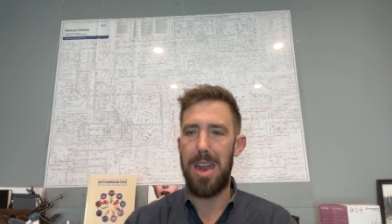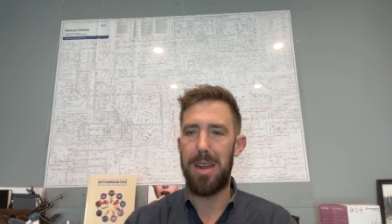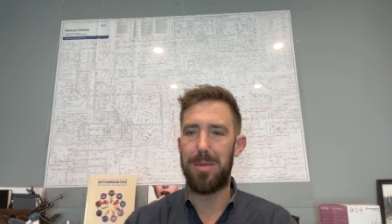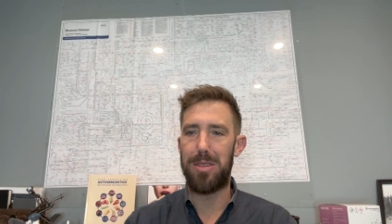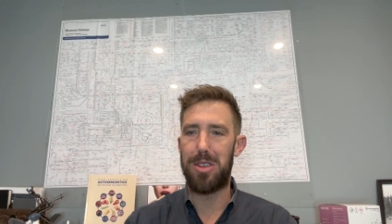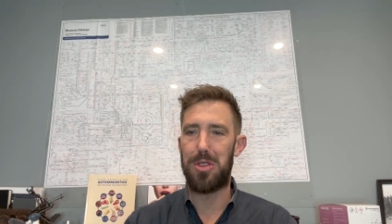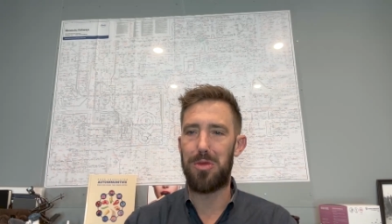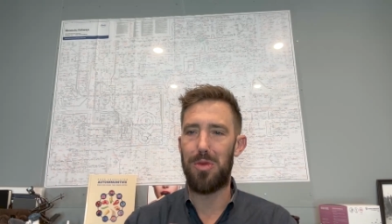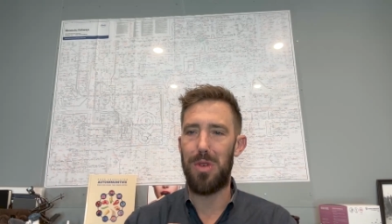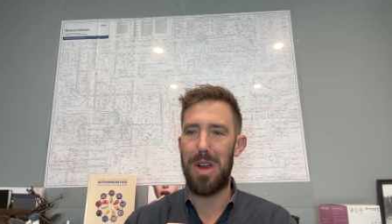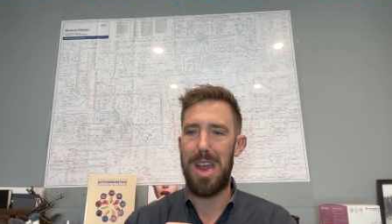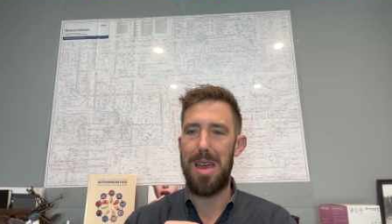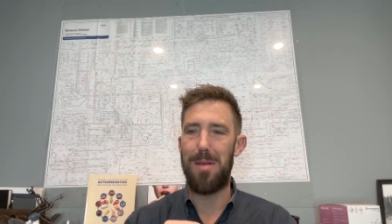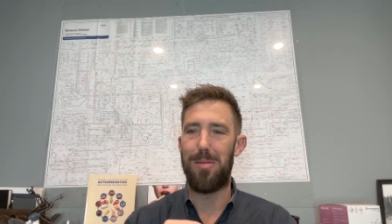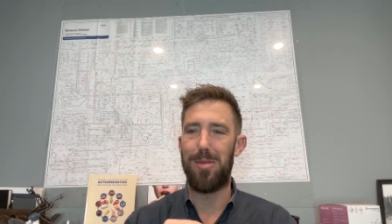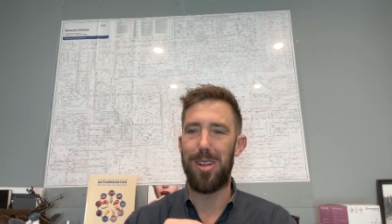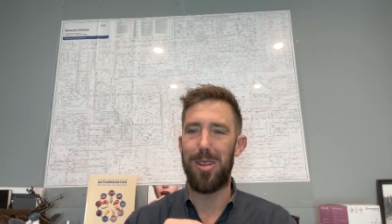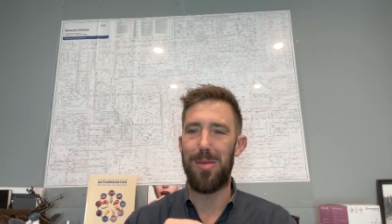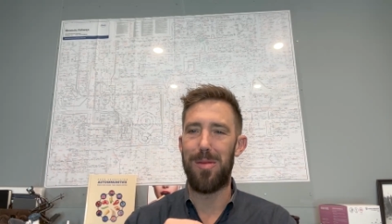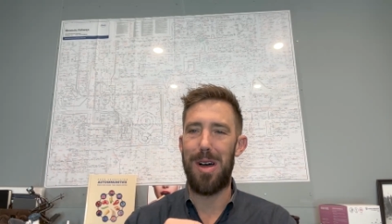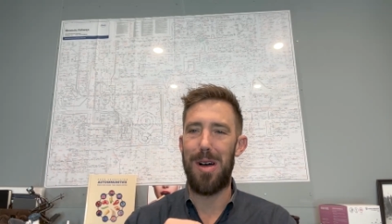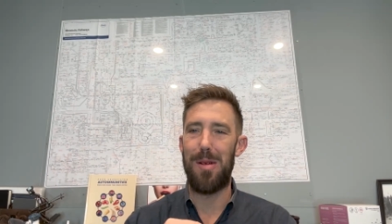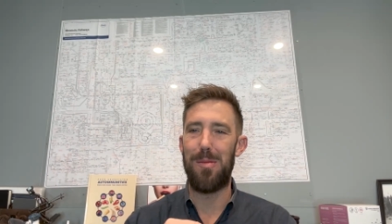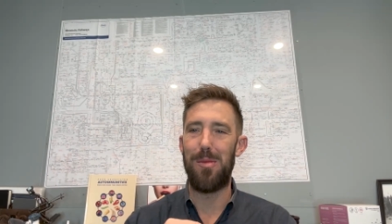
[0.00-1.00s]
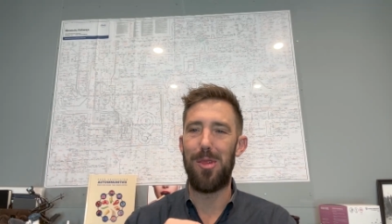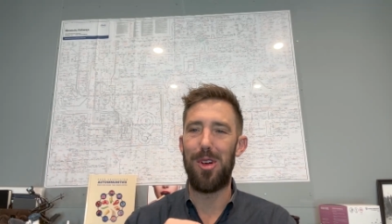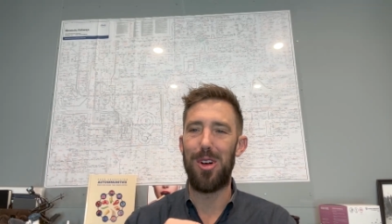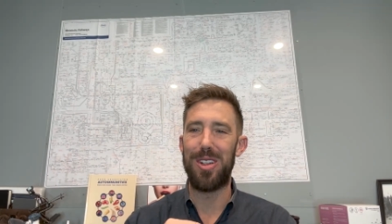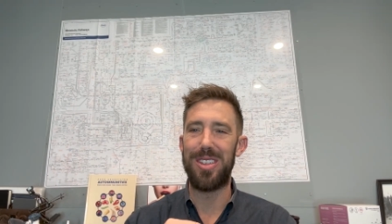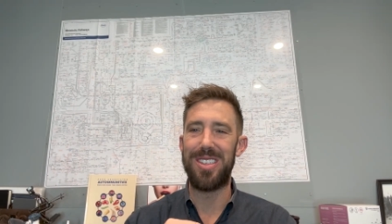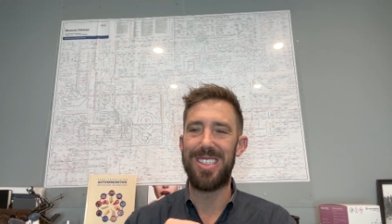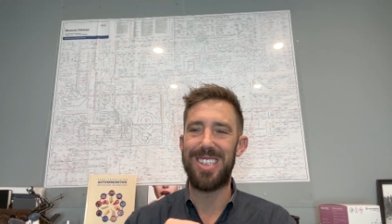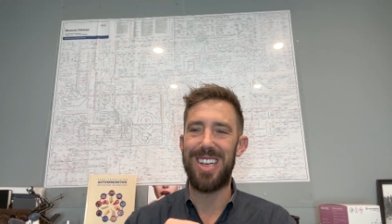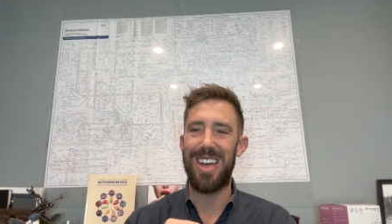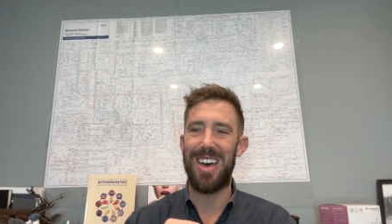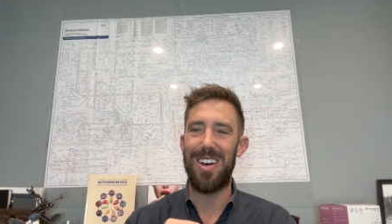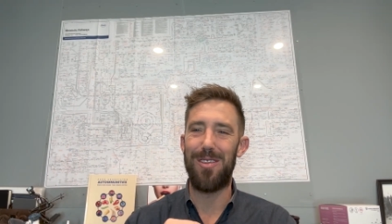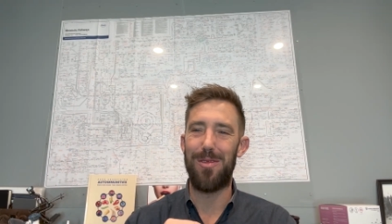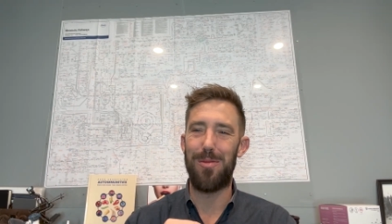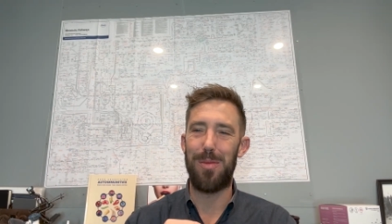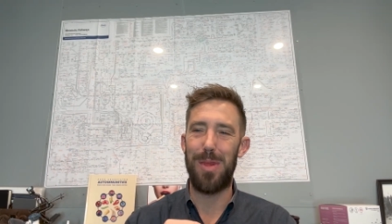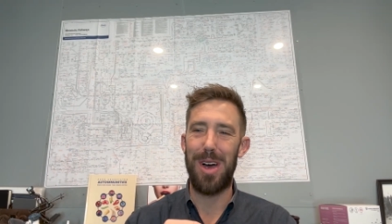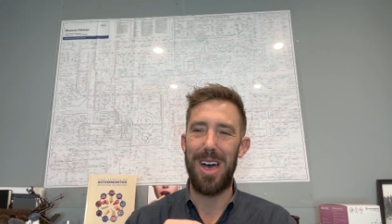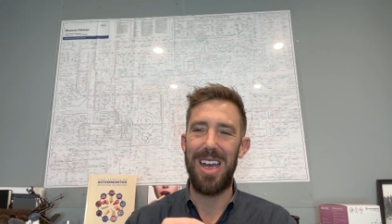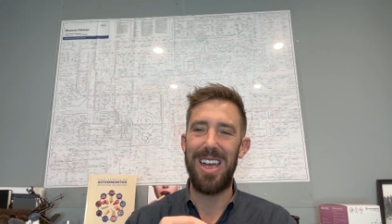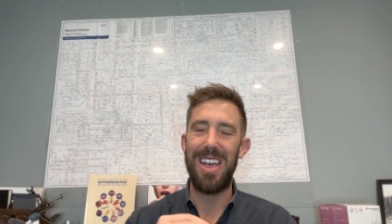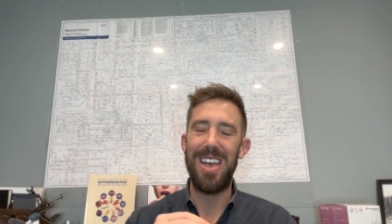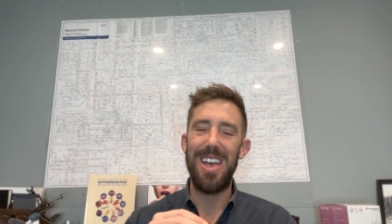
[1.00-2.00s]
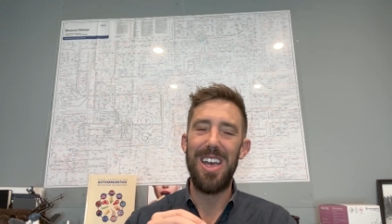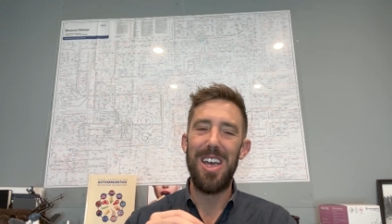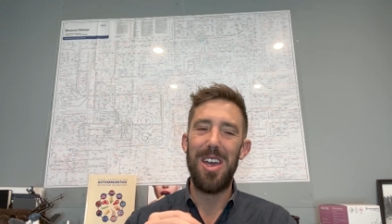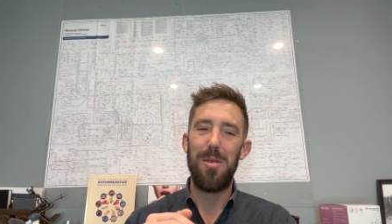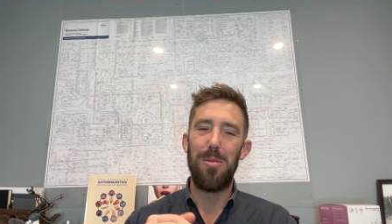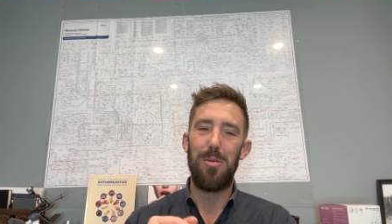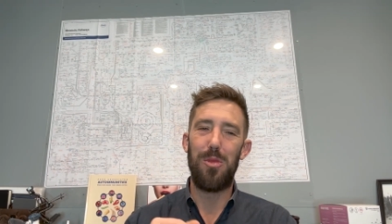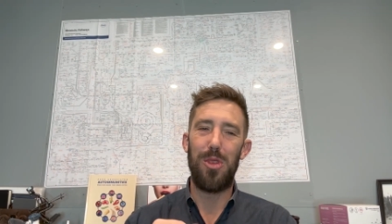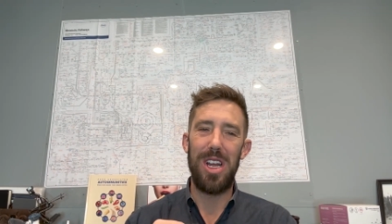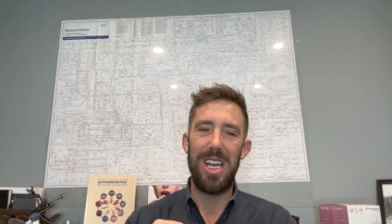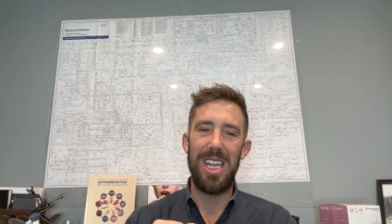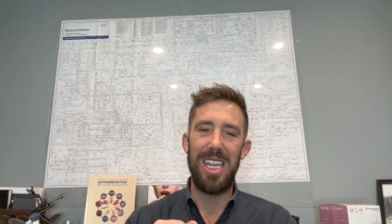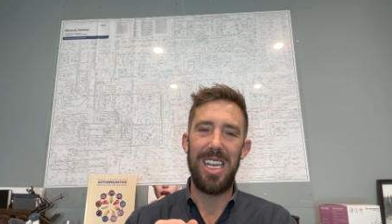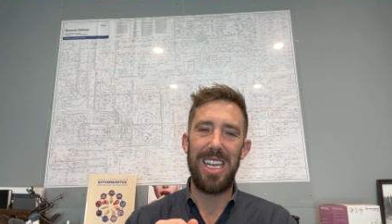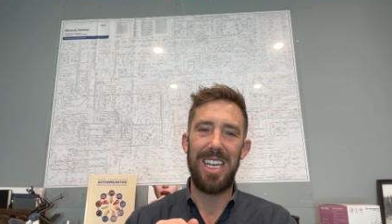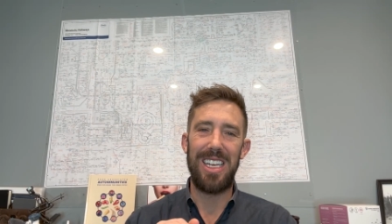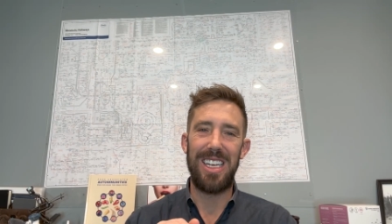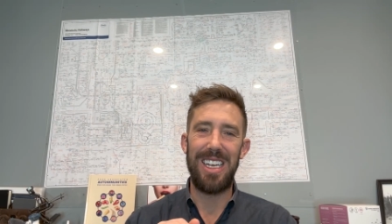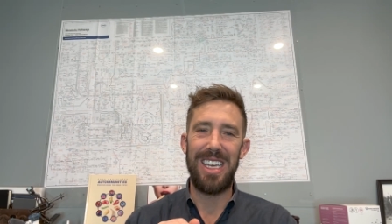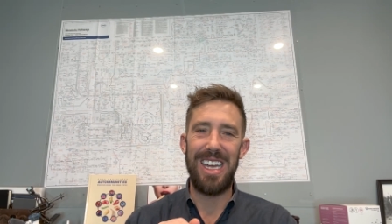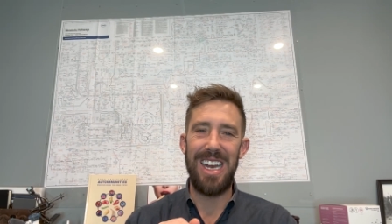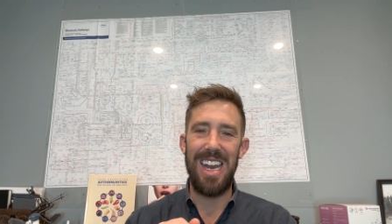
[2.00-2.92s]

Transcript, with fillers: I'm just rambling about mold stuff. But I love breathing it.